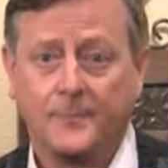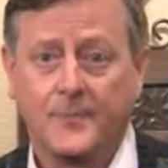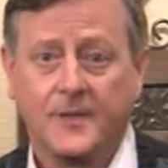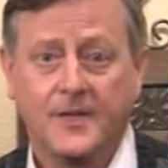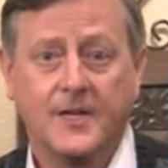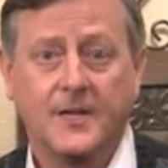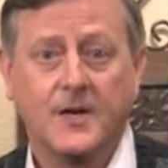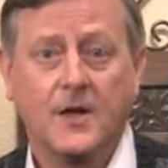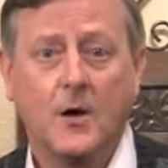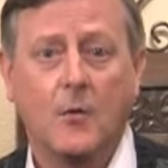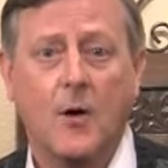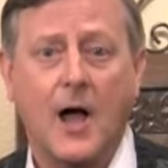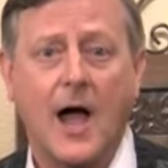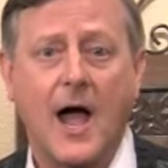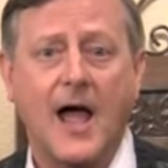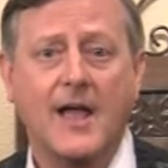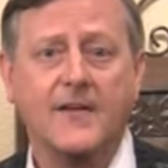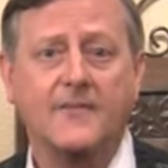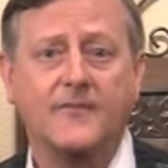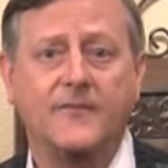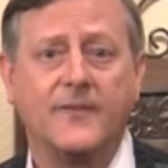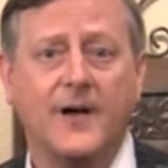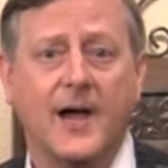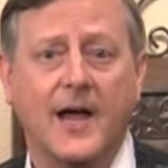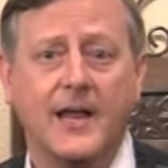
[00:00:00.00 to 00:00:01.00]
You know, I
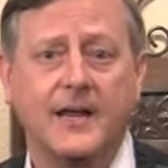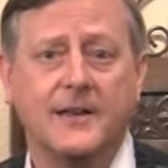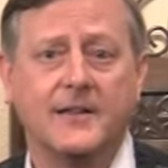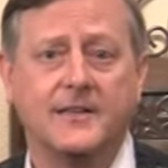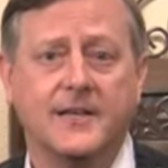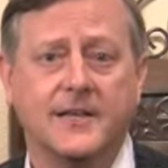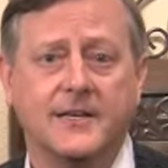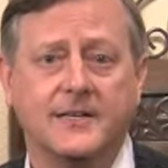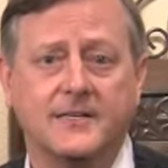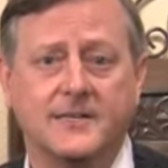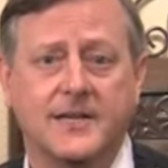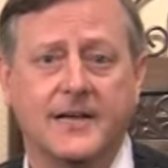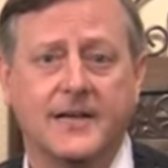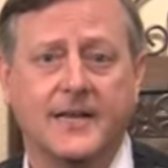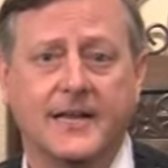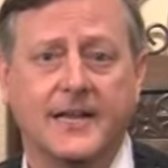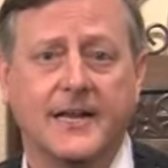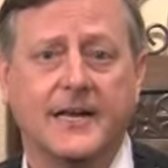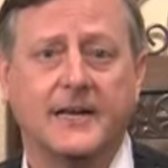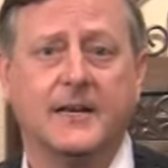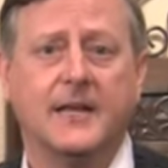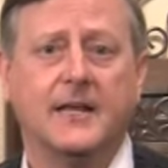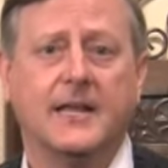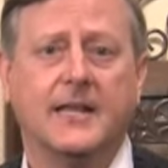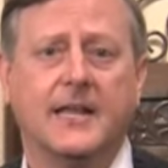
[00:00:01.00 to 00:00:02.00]
find that uh,
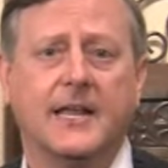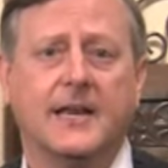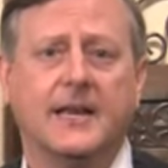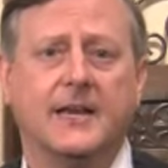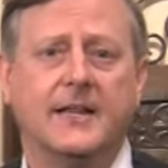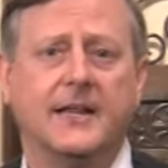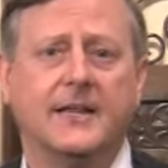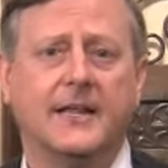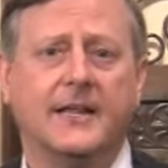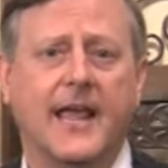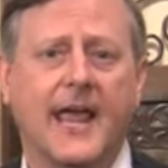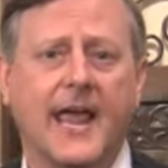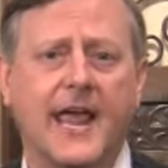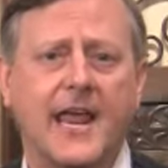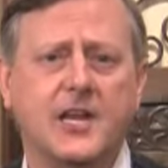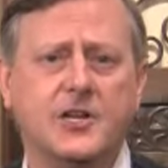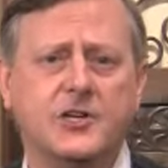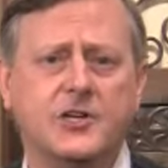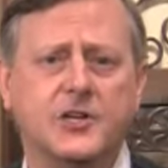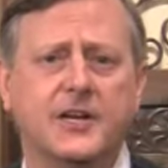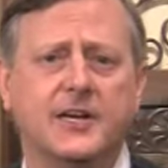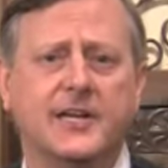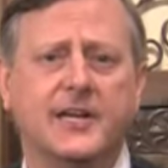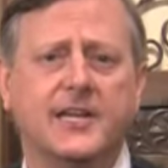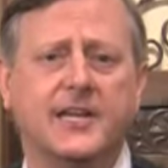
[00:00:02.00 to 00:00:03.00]
in, in the
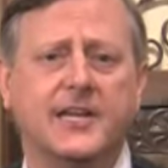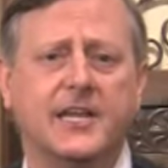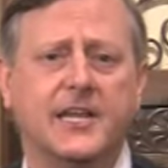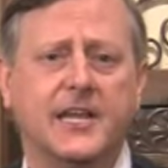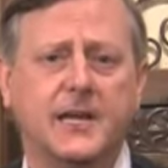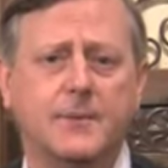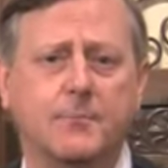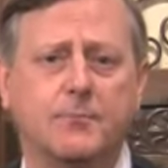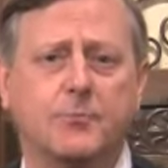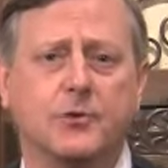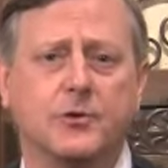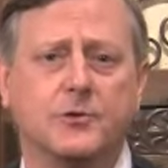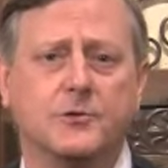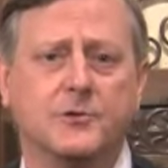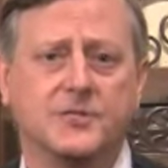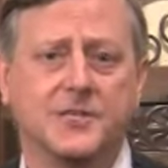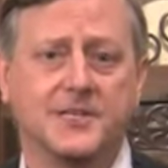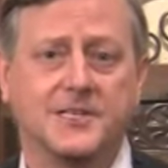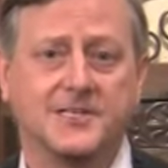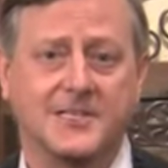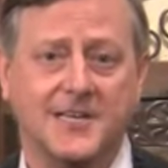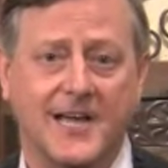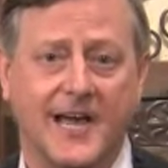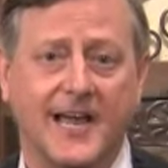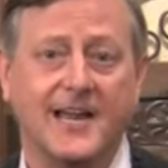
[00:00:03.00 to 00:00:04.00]
ancient Hebrew
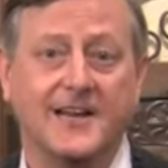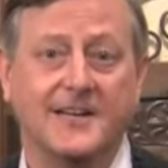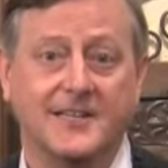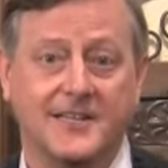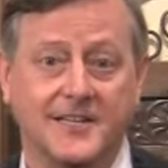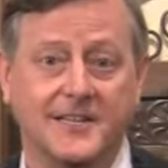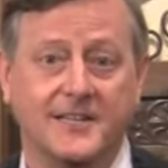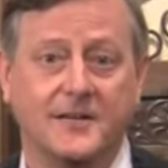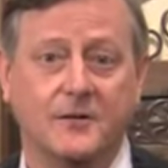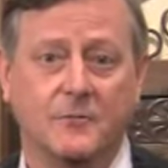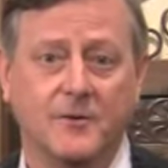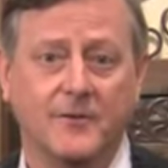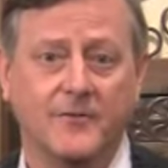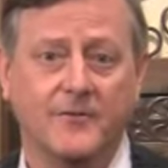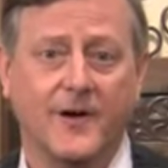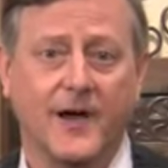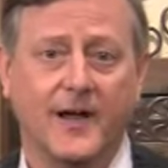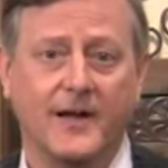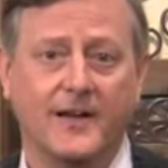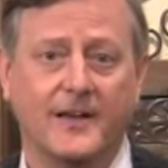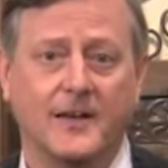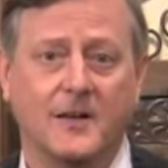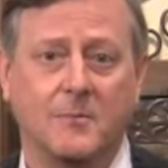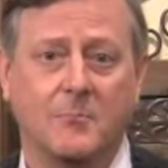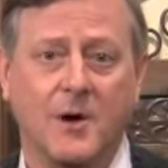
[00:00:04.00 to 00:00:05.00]
society that we
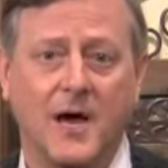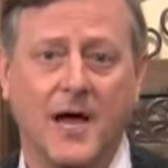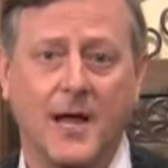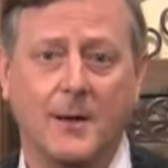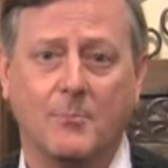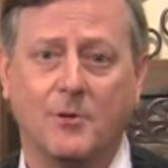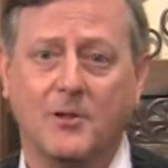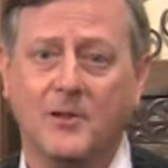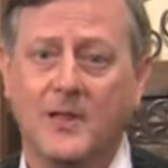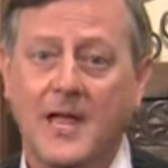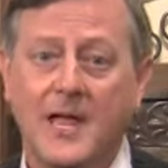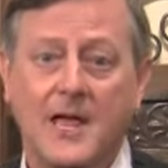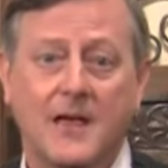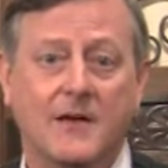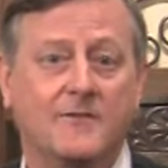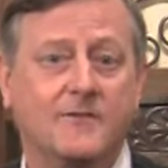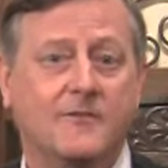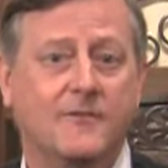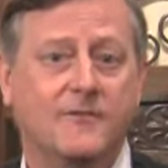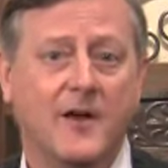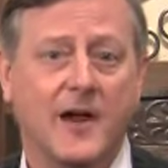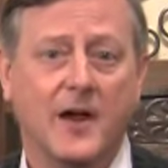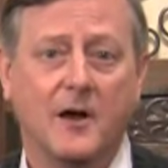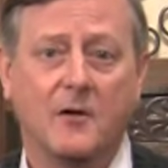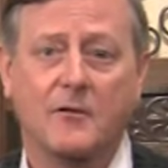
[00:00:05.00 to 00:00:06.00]
find in the Bible,
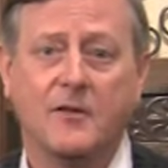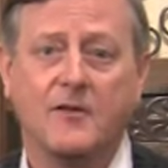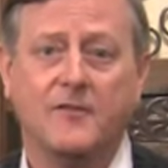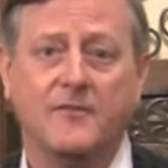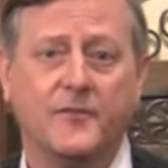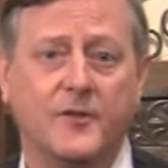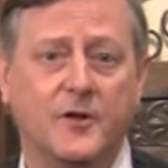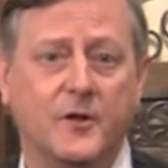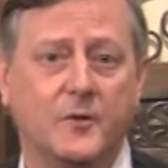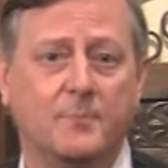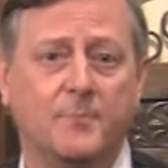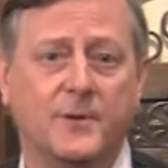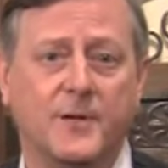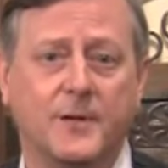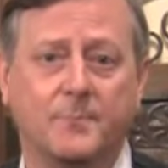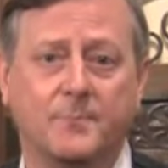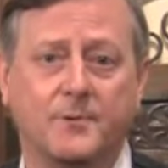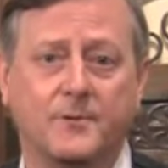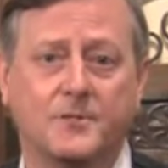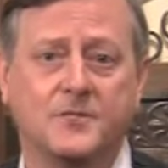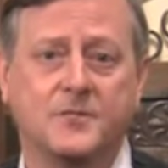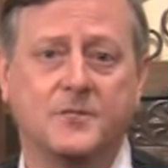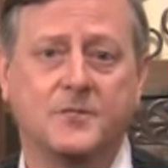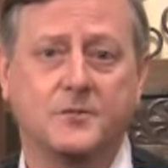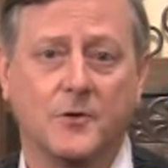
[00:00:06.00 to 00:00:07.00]
very few
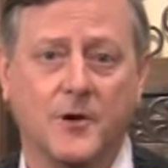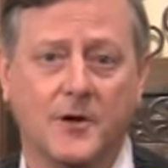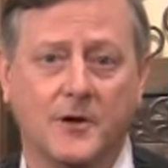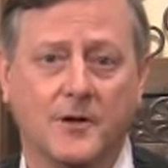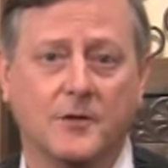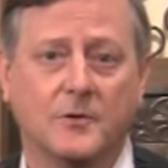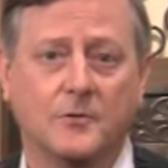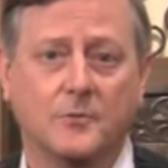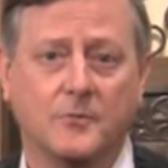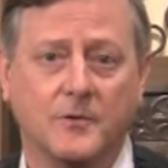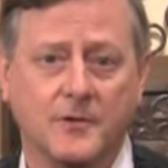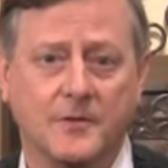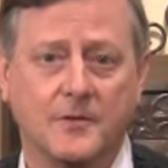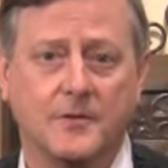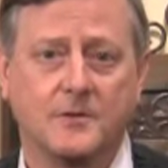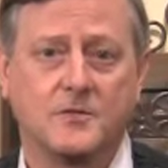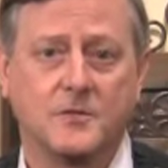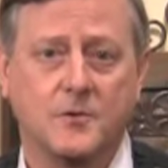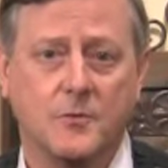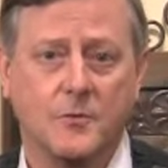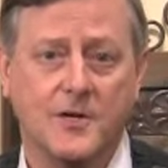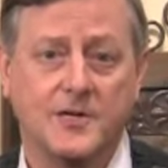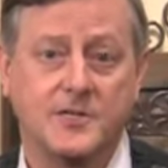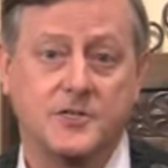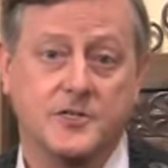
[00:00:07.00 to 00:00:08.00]
people struggled with those
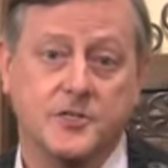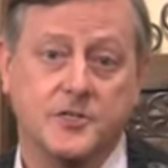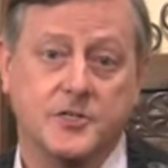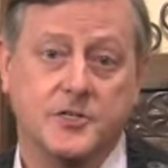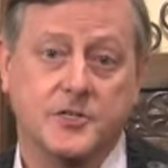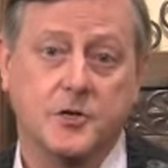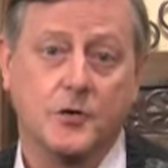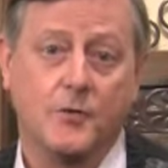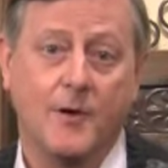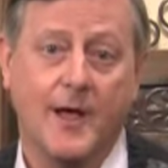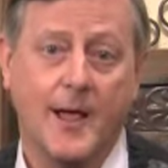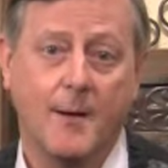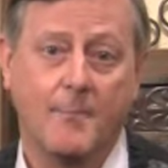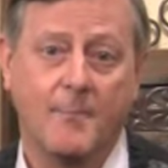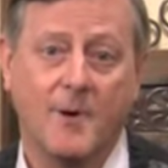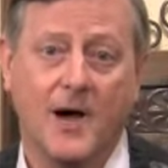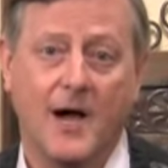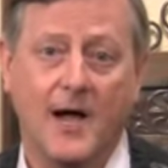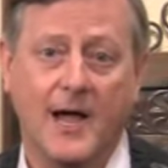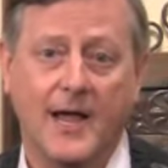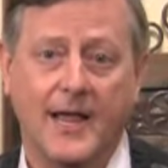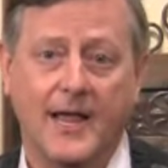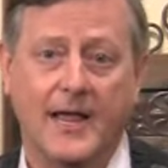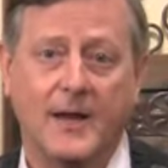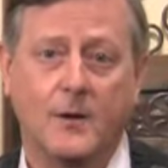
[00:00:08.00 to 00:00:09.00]
questions who am
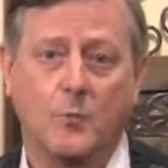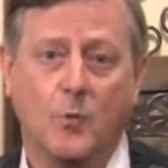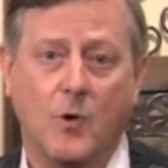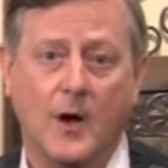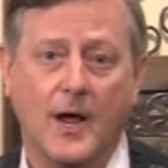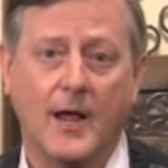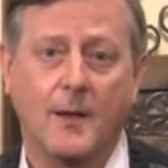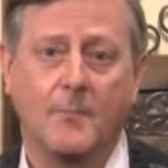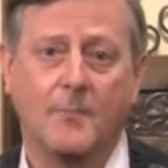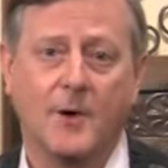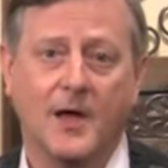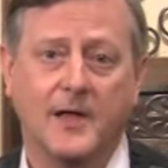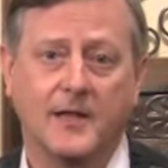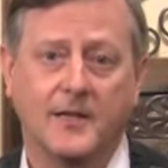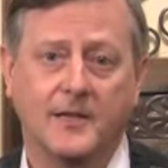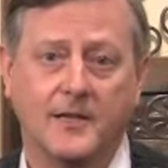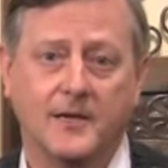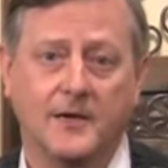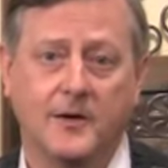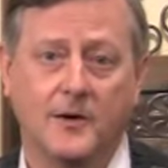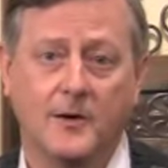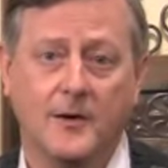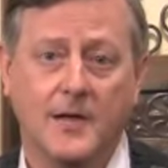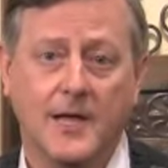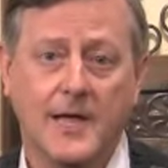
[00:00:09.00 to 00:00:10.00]
I and why am I
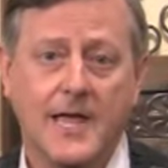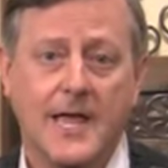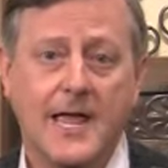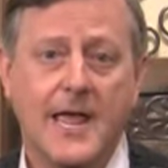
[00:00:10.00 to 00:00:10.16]
here?